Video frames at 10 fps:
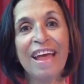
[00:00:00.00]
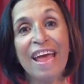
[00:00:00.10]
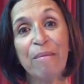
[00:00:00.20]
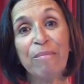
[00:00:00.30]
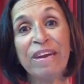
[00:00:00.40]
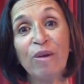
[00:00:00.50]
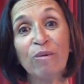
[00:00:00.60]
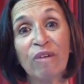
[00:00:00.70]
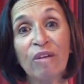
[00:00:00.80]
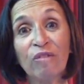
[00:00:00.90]
And Manita
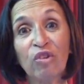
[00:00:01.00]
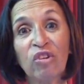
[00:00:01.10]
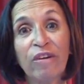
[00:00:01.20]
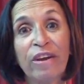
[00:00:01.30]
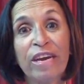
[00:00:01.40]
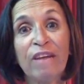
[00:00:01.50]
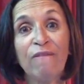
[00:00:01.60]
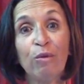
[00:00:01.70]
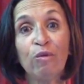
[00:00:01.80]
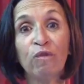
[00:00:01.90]
was also sharing
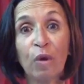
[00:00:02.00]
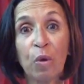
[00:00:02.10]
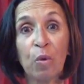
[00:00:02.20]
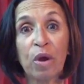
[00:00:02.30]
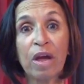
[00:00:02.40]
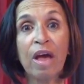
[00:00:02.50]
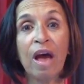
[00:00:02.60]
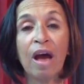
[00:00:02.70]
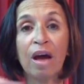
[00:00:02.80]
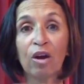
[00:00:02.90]
if you soak
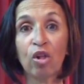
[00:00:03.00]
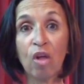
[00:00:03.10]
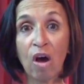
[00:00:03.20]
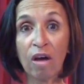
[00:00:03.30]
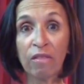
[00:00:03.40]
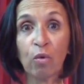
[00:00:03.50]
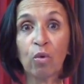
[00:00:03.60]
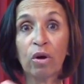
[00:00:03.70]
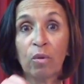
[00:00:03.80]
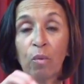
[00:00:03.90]
a cloth
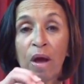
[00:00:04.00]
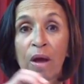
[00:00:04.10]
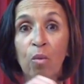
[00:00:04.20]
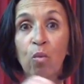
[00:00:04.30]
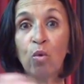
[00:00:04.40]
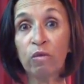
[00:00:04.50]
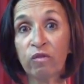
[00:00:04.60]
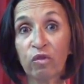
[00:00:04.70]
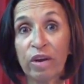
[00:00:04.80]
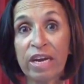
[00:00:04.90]
or a wool
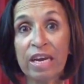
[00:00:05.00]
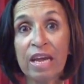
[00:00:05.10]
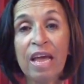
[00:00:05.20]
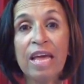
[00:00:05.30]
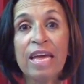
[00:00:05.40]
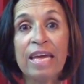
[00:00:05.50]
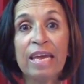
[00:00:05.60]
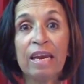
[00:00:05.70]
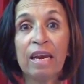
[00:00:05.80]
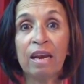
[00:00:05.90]
string
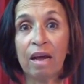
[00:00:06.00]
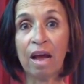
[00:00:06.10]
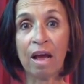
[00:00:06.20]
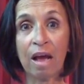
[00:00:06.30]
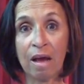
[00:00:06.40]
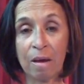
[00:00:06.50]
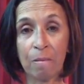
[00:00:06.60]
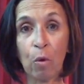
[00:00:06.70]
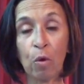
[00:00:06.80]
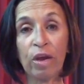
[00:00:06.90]
in
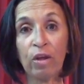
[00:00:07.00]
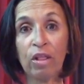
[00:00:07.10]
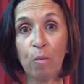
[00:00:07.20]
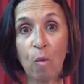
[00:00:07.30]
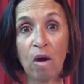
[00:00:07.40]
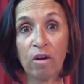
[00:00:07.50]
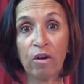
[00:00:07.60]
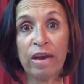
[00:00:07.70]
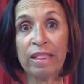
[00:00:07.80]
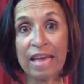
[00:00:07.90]
um, oil and
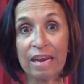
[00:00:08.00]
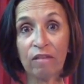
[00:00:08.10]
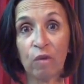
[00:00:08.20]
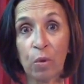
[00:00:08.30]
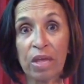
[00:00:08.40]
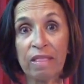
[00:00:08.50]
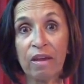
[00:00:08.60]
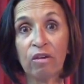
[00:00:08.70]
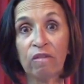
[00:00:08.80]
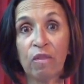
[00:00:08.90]
water and let it soak in
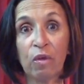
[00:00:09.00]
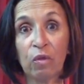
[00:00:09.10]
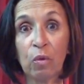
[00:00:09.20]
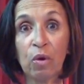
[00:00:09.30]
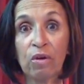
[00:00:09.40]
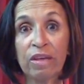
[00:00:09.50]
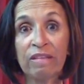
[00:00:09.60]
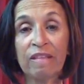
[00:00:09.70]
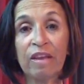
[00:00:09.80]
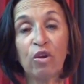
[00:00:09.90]
there so that the oil
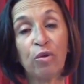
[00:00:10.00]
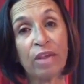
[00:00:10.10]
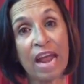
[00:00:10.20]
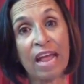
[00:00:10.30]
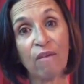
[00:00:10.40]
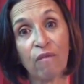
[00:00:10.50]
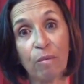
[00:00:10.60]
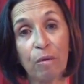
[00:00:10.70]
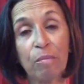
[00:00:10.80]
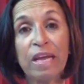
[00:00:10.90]
gets in there. You can hang it
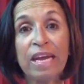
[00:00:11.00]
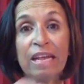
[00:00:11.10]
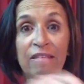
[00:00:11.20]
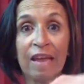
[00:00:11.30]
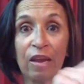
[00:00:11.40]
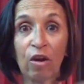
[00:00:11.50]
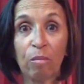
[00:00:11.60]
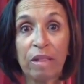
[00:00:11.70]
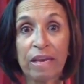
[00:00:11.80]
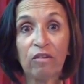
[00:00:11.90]
from your plants, hang it on
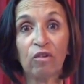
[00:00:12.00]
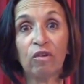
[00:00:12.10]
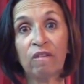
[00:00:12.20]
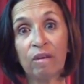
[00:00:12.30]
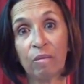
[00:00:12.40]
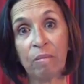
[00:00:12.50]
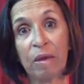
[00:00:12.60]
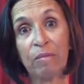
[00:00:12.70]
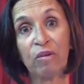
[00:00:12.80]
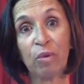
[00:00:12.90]
planters and
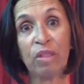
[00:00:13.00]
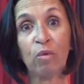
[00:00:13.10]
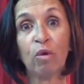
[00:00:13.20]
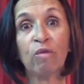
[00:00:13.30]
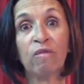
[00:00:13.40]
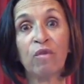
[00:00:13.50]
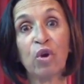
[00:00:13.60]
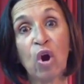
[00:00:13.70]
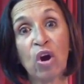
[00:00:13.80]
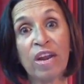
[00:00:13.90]
in between the rows of your
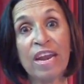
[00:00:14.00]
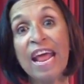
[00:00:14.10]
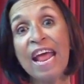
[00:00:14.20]
garden.